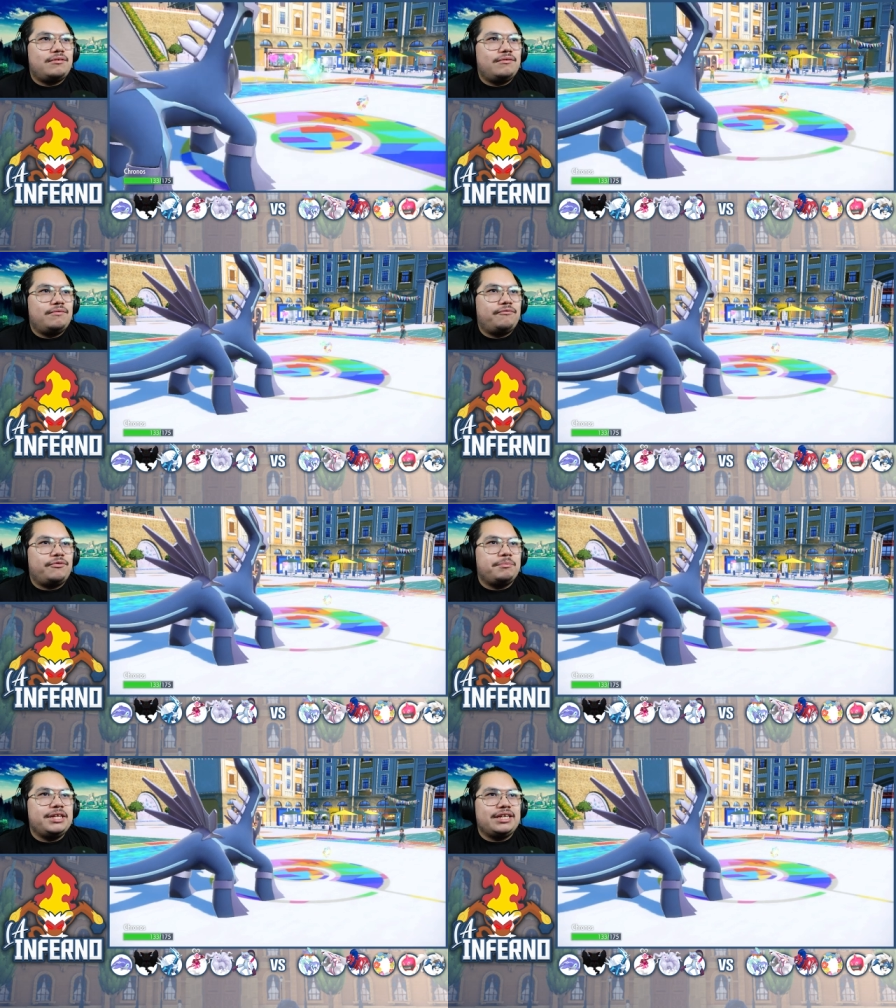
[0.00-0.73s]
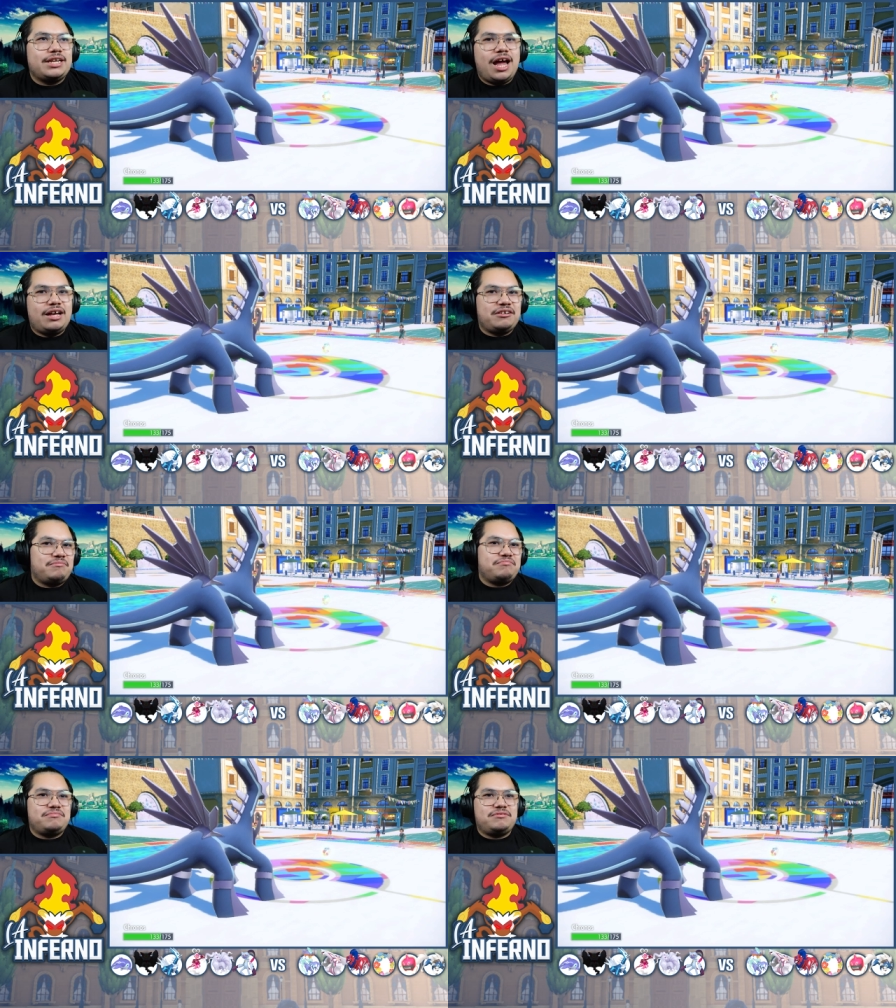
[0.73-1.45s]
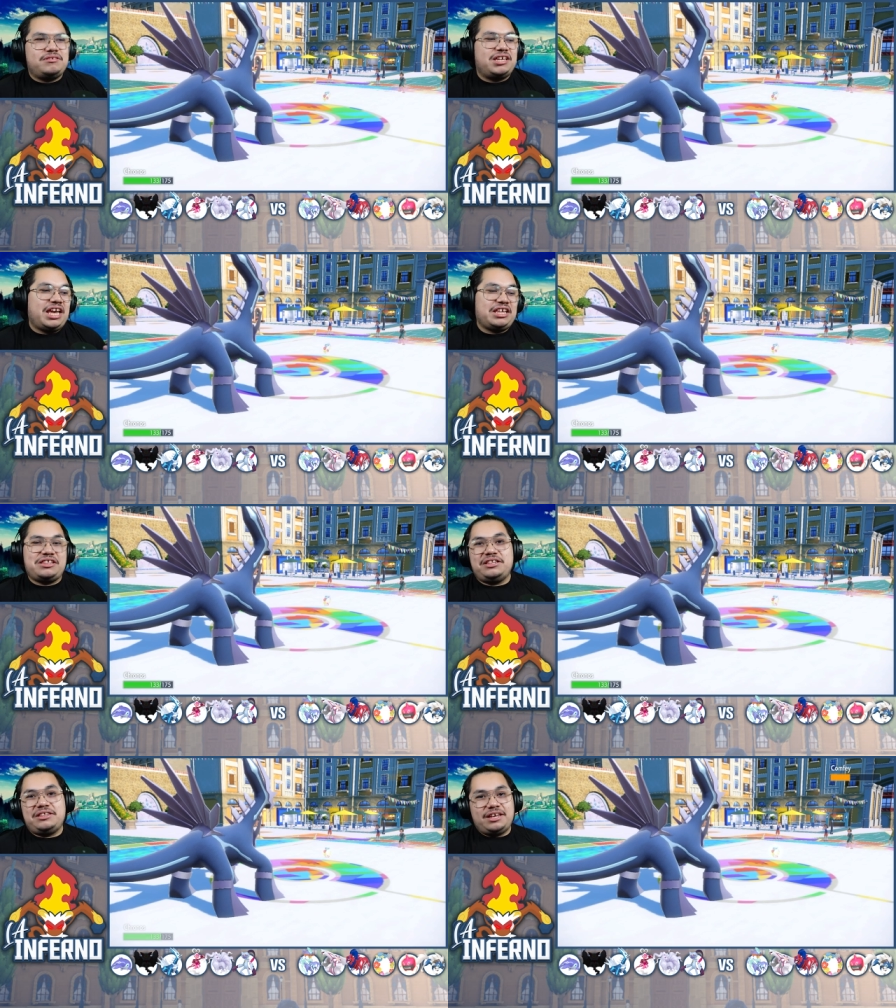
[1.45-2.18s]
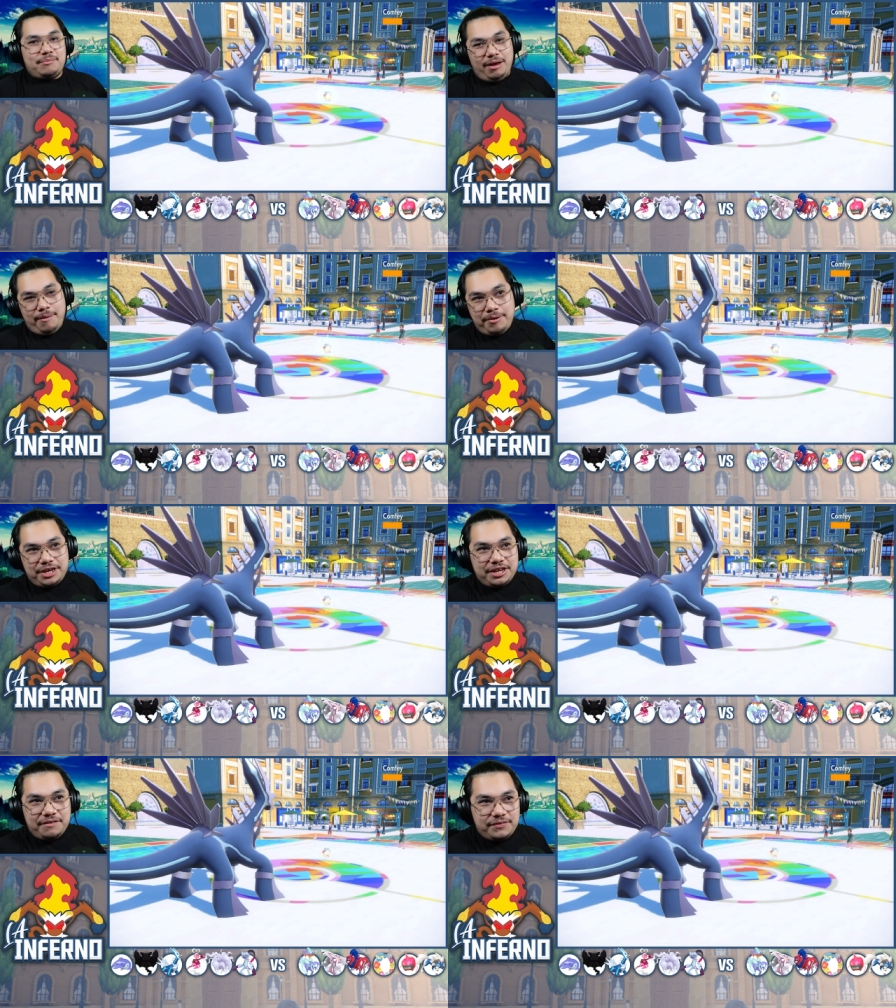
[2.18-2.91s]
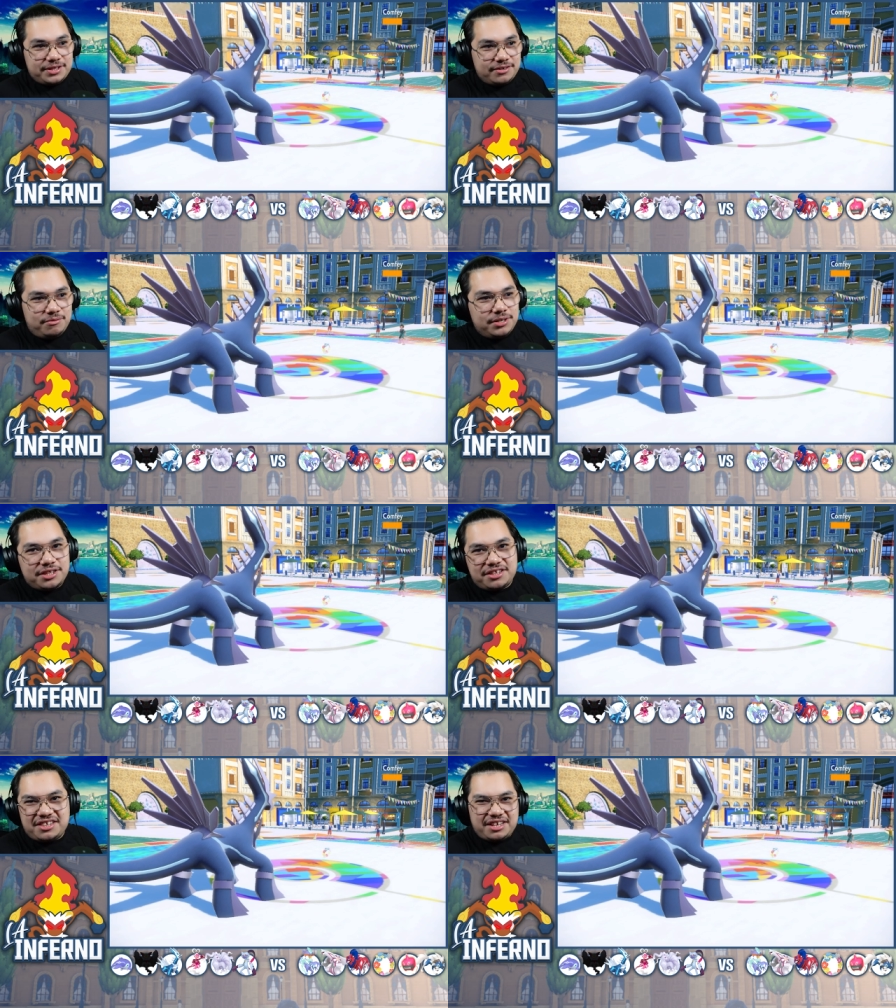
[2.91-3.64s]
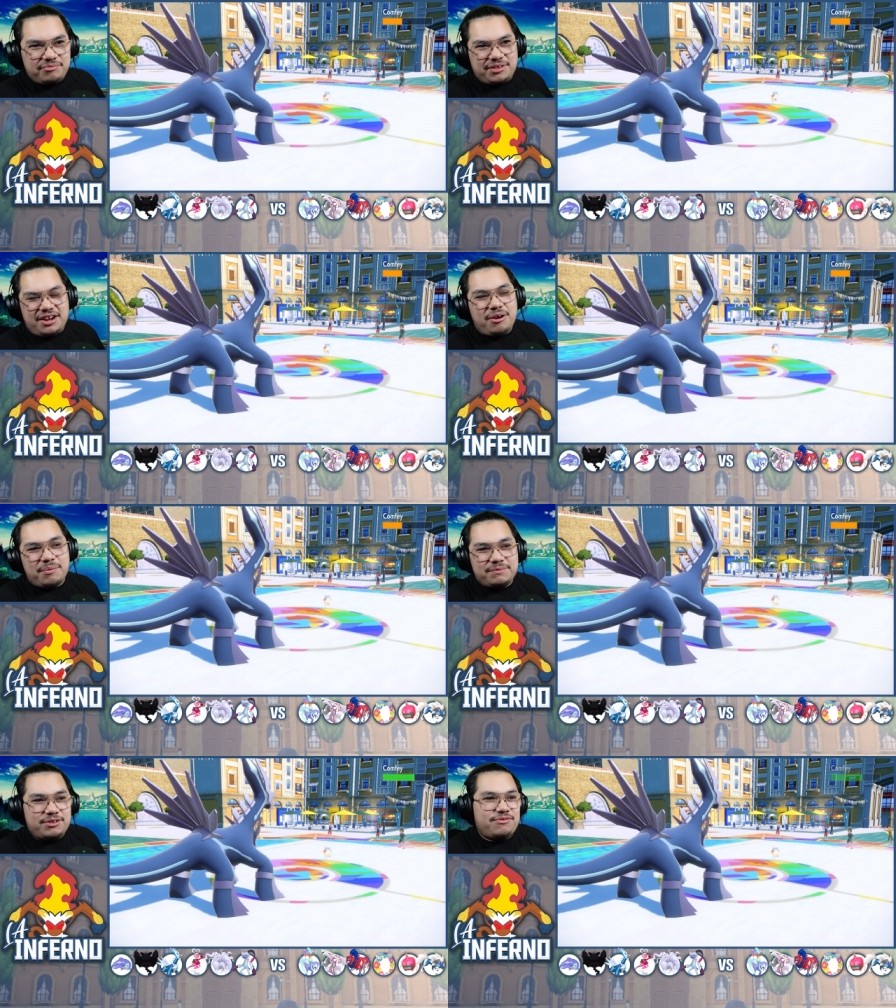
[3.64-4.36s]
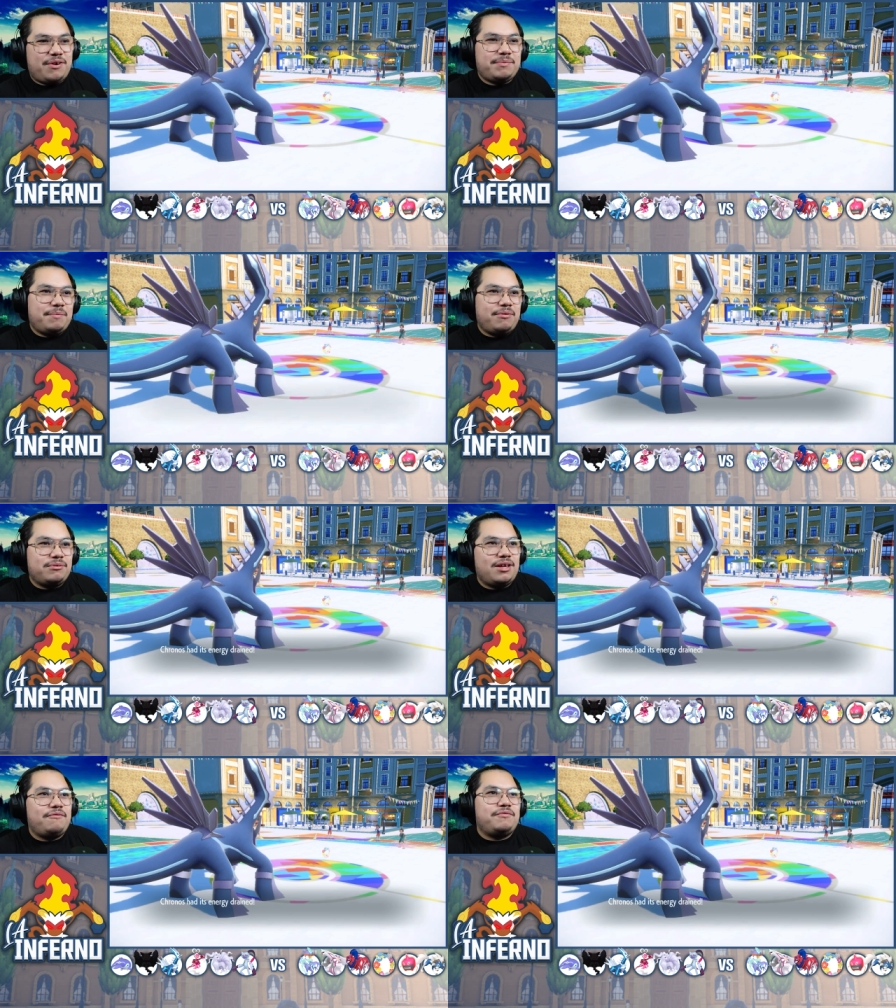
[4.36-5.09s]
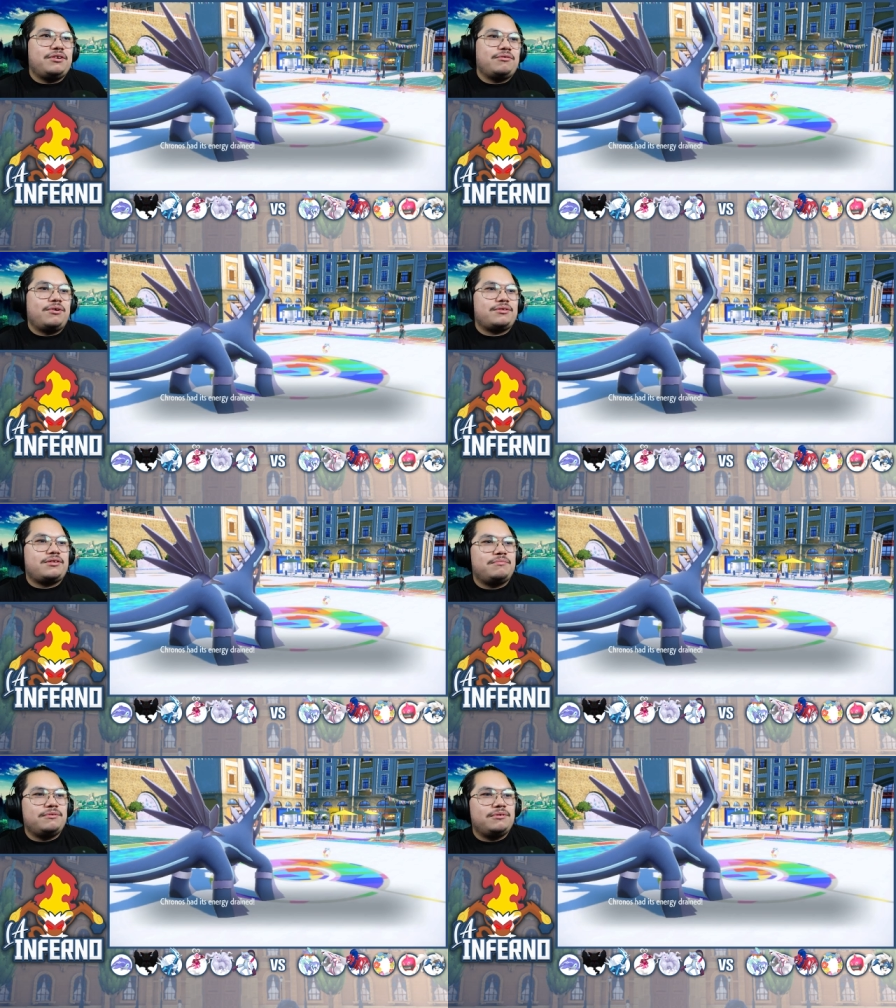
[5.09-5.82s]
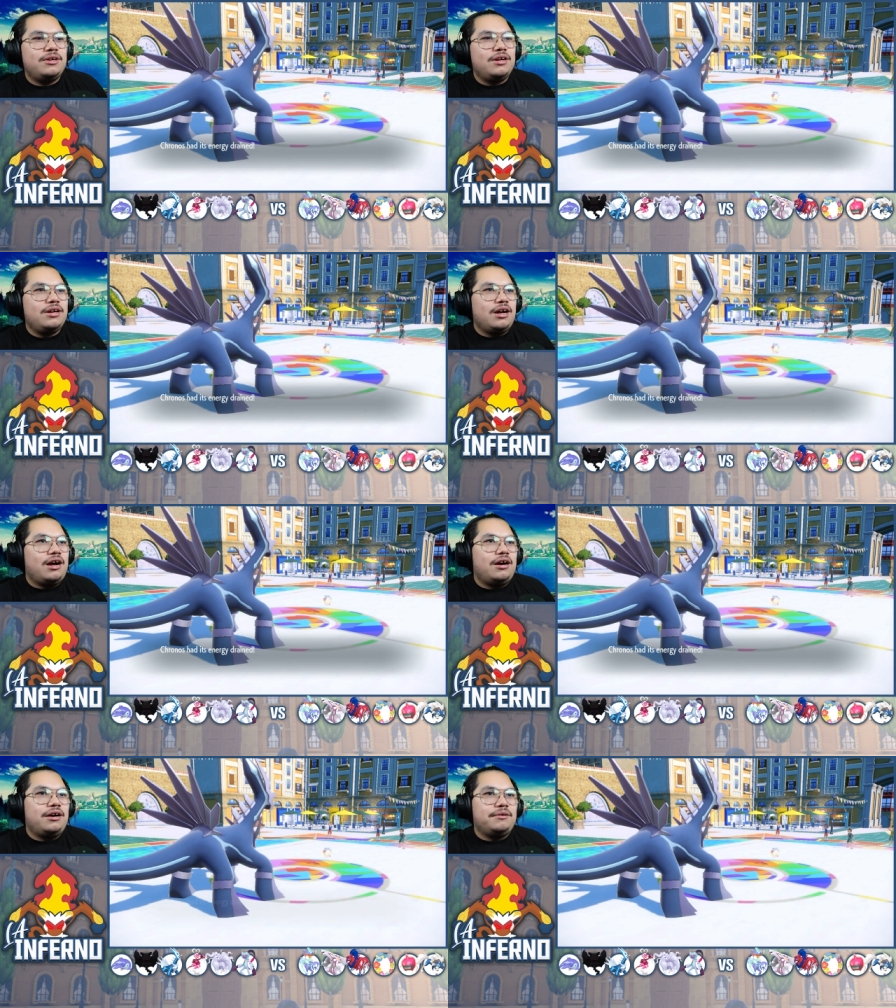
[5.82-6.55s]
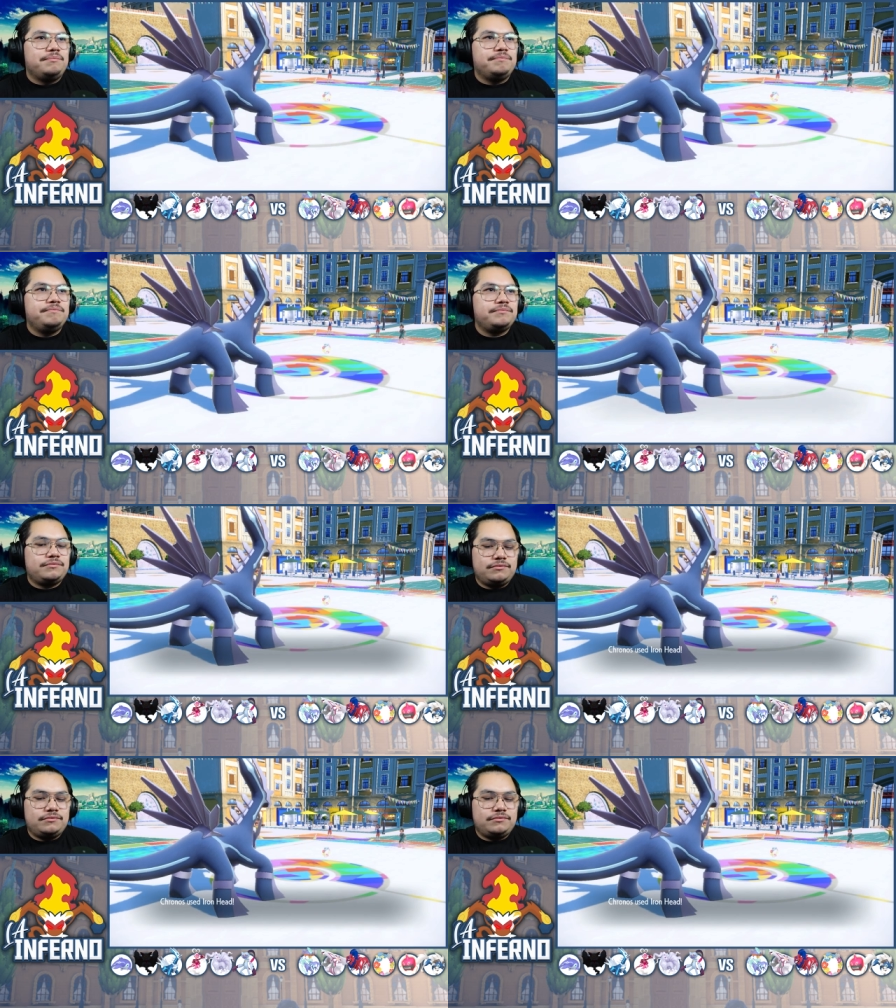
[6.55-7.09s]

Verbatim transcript: for me to not occasionally think about bringing a physical one. It's just like Zekrom and Reshiram. They both have, you know, questionable, um,